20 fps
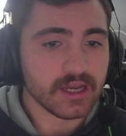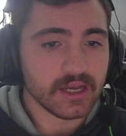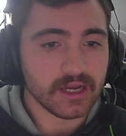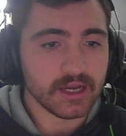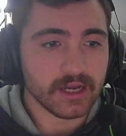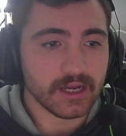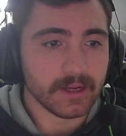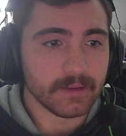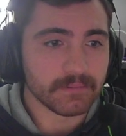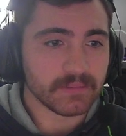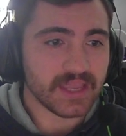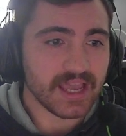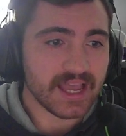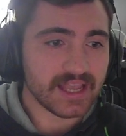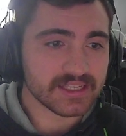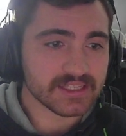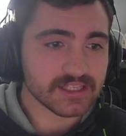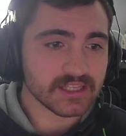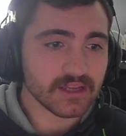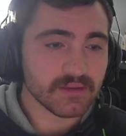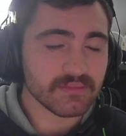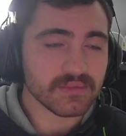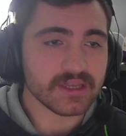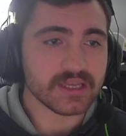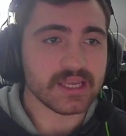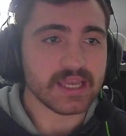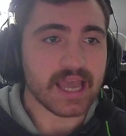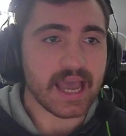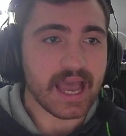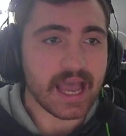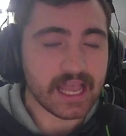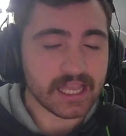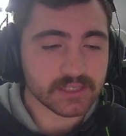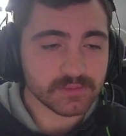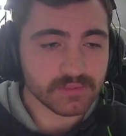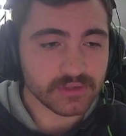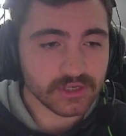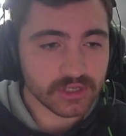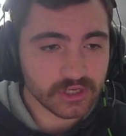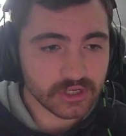Gastelum, he has
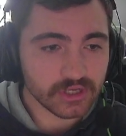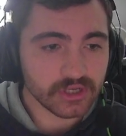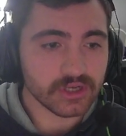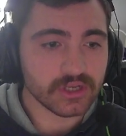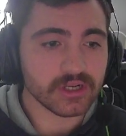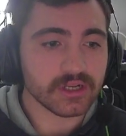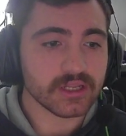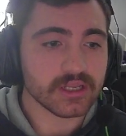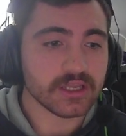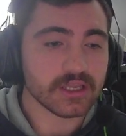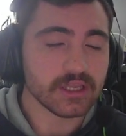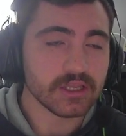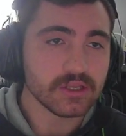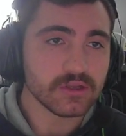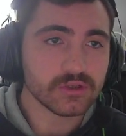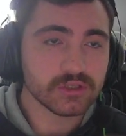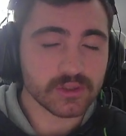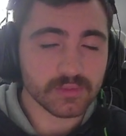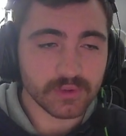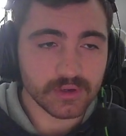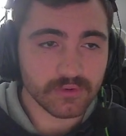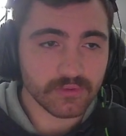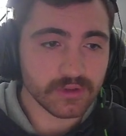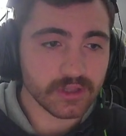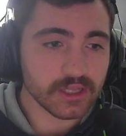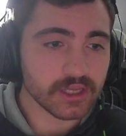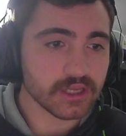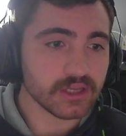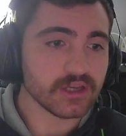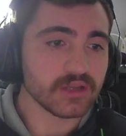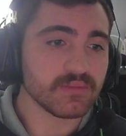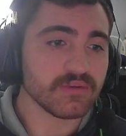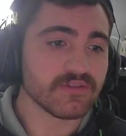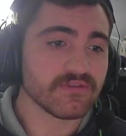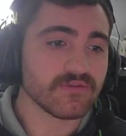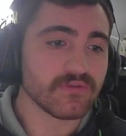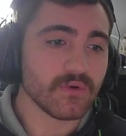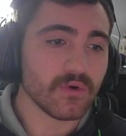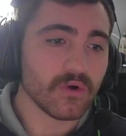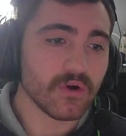been good. He used to be really good
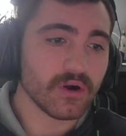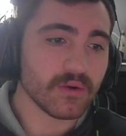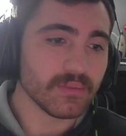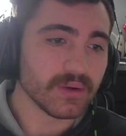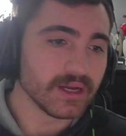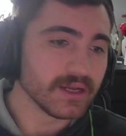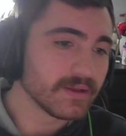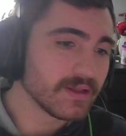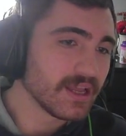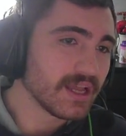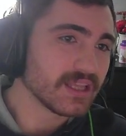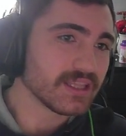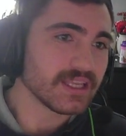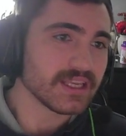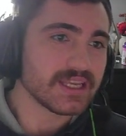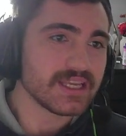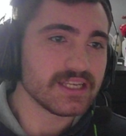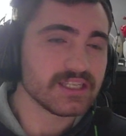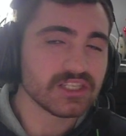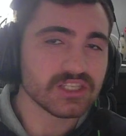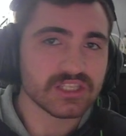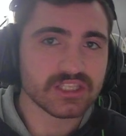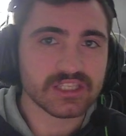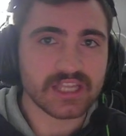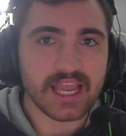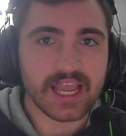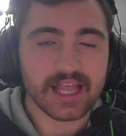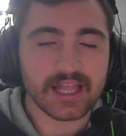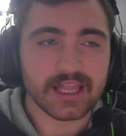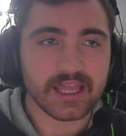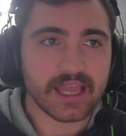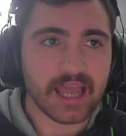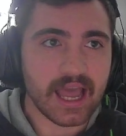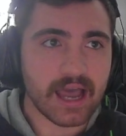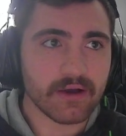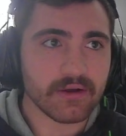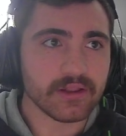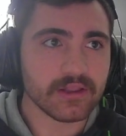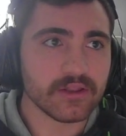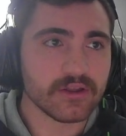before, but I think he's just tailing
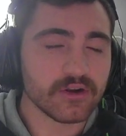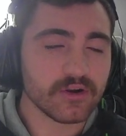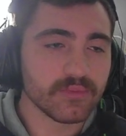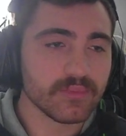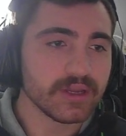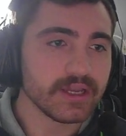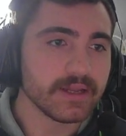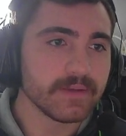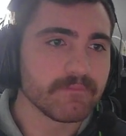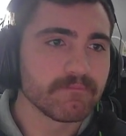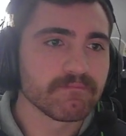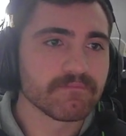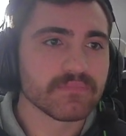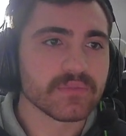out a little bit.